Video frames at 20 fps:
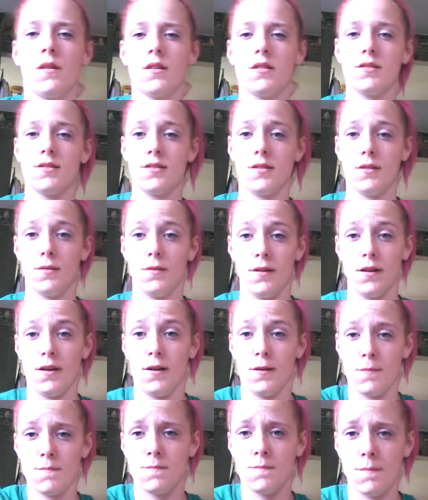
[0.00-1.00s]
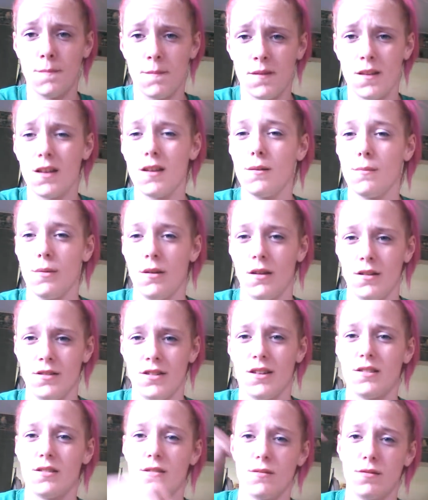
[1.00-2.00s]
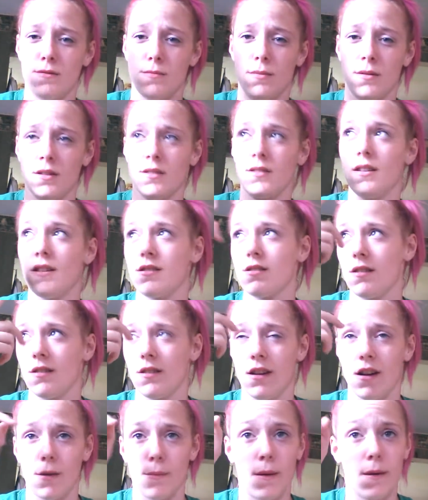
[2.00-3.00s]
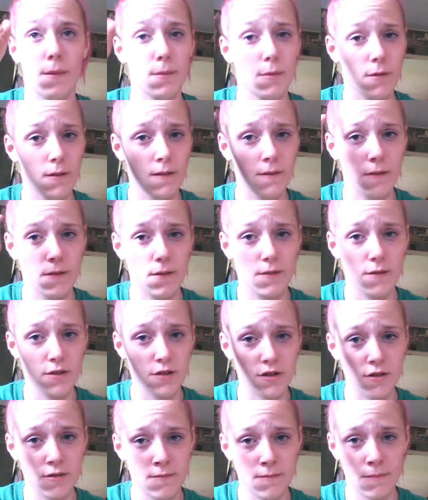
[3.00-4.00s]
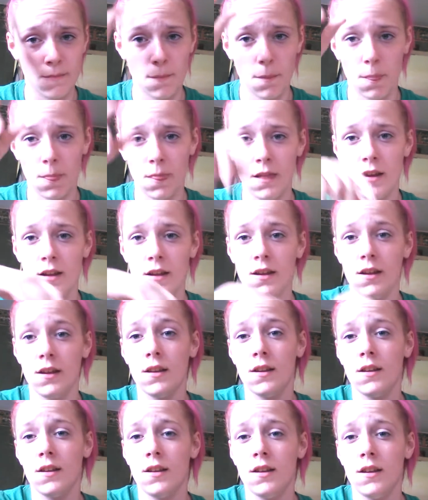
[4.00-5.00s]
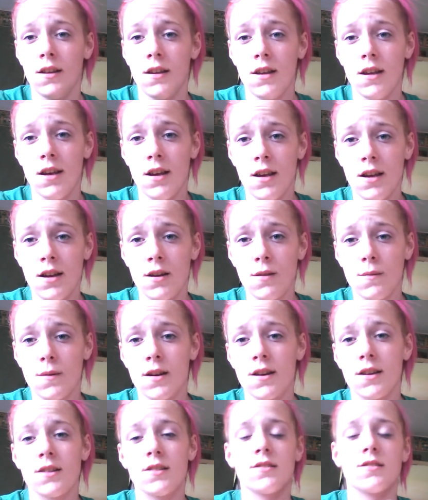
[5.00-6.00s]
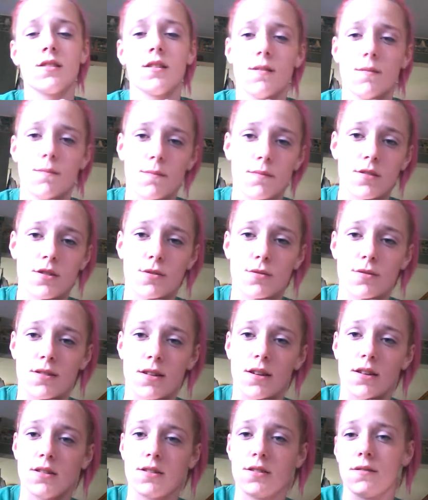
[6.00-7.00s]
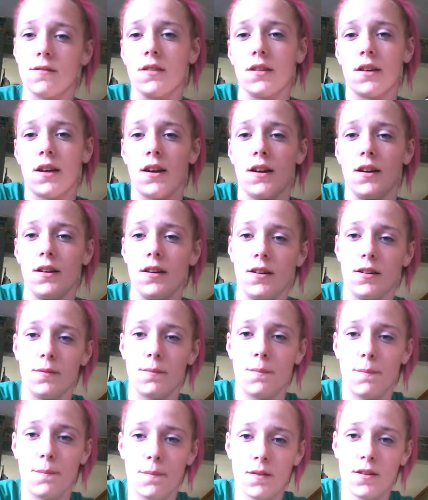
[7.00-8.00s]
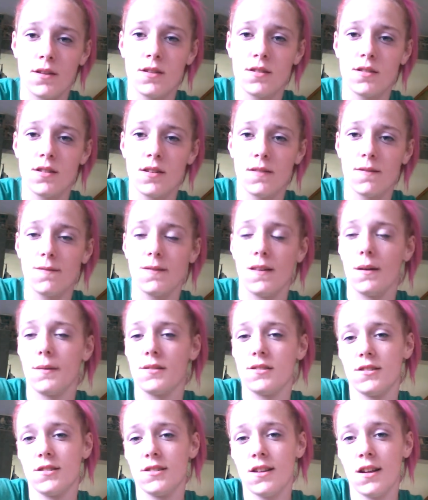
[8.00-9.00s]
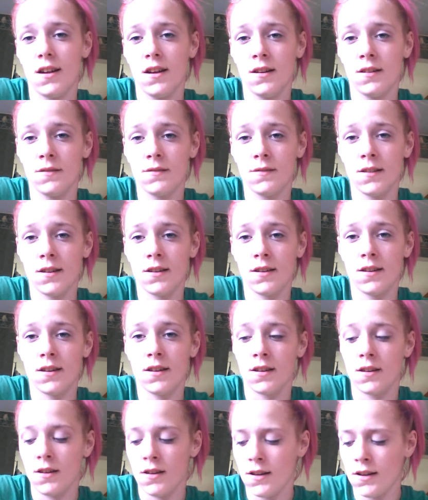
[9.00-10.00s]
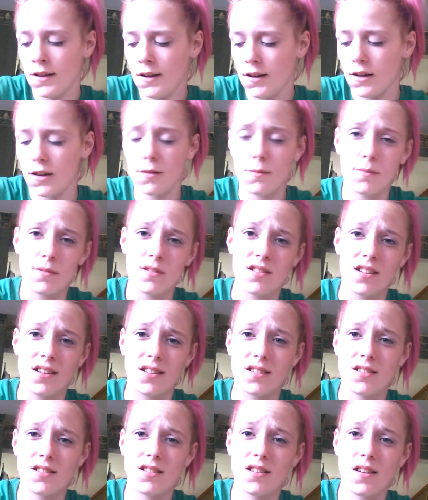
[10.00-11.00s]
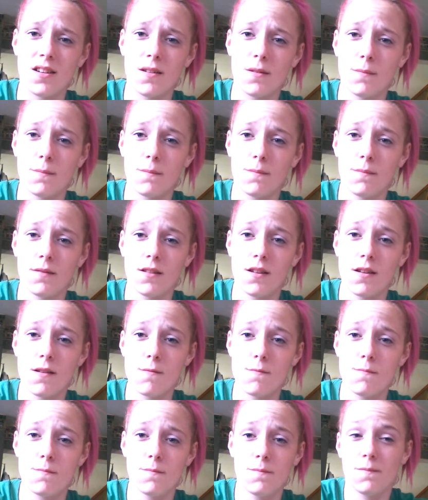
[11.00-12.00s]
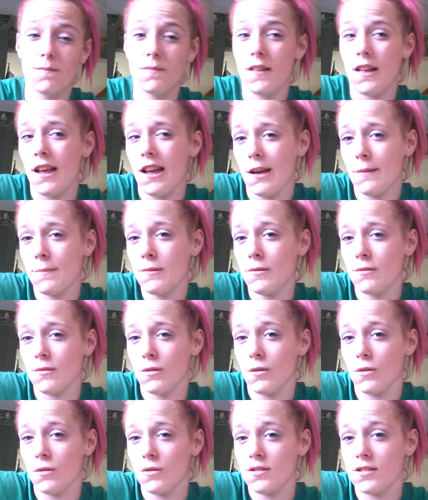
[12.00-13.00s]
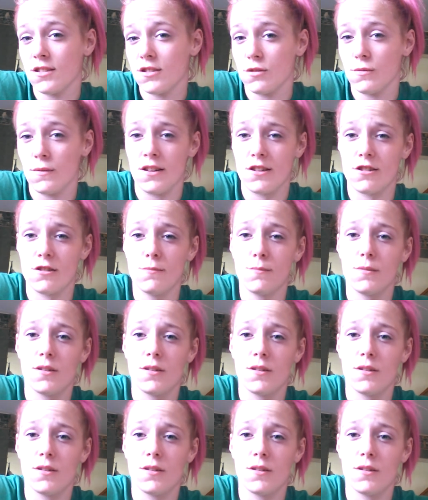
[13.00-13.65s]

So, apologize, there's a bird and I saw it out of my peripheral vision. Anyways, she was there, she didn't really care. I mean, she's not really 100% happy with the whole situation